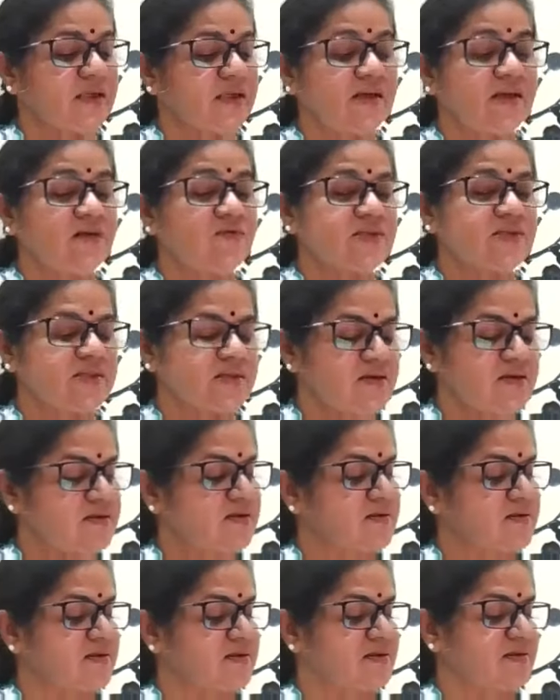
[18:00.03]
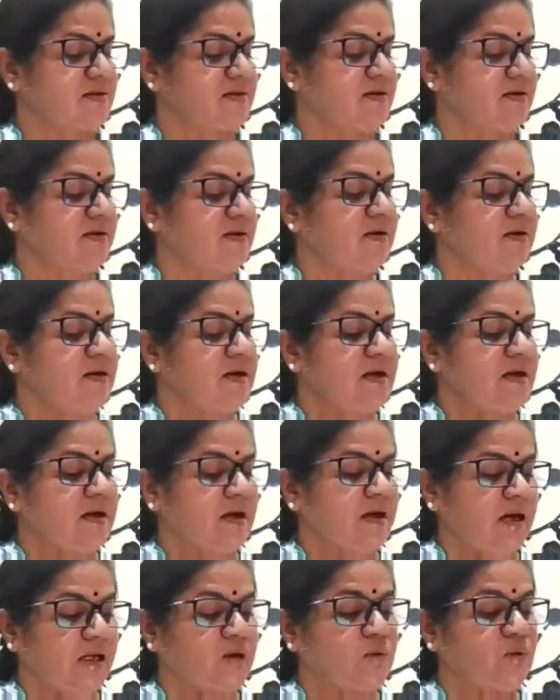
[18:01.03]
Never ceases.
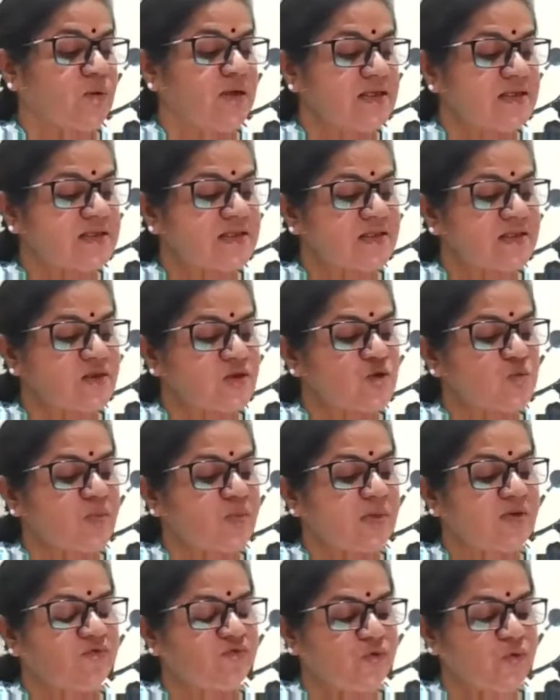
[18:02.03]
I could listen to my